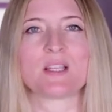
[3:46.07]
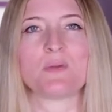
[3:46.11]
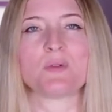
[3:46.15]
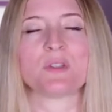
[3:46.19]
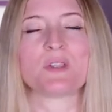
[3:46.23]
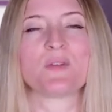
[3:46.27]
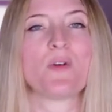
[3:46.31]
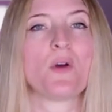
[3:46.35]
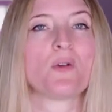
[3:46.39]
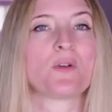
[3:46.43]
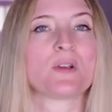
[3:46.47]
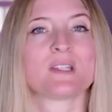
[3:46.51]
I
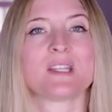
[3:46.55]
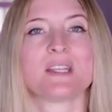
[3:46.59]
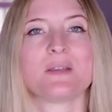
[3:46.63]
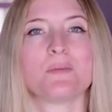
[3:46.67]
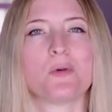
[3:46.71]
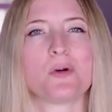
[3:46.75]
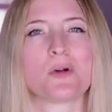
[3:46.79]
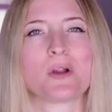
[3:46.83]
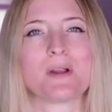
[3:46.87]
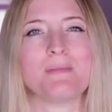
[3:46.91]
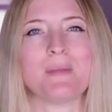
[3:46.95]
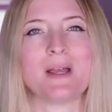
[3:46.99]
was focusing
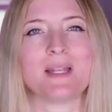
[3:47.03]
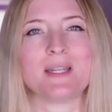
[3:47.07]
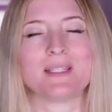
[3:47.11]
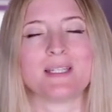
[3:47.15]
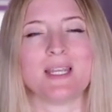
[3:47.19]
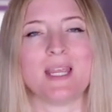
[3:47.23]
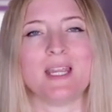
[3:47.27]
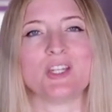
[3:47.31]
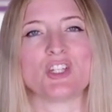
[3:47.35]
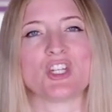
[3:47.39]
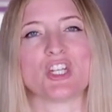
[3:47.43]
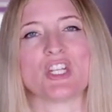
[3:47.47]
more on
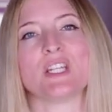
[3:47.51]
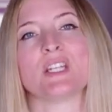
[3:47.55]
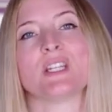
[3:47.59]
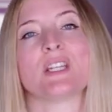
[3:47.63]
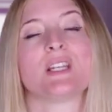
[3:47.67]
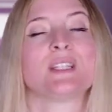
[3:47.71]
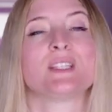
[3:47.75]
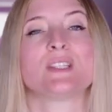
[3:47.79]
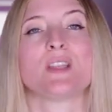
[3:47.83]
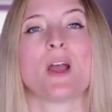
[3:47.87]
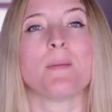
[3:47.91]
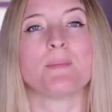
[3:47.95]
meditation and
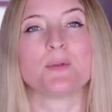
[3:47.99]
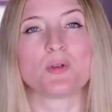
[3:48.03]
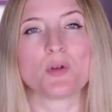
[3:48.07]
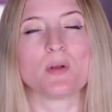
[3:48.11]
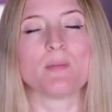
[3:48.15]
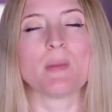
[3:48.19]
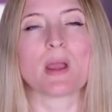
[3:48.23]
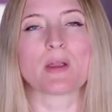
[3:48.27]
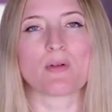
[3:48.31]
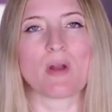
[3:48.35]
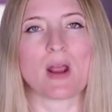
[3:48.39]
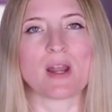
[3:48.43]
I stopped
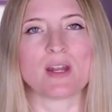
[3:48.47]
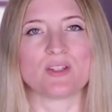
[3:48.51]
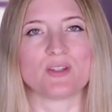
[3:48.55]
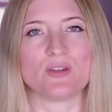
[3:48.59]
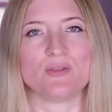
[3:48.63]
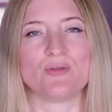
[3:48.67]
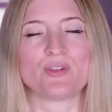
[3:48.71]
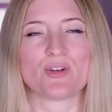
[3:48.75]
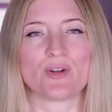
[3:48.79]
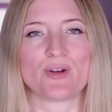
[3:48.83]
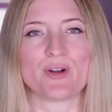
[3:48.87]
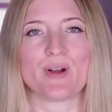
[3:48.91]
doing my
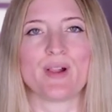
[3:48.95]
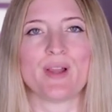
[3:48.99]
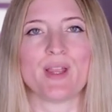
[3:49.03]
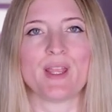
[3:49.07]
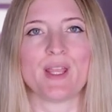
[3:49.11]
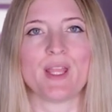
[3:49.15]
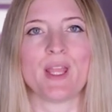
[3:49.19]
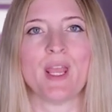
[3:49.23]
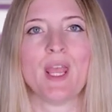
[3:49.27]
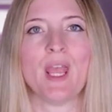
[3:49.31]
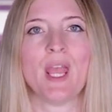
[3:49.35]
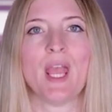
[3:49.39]
gratitude
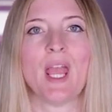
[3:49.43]
journaling.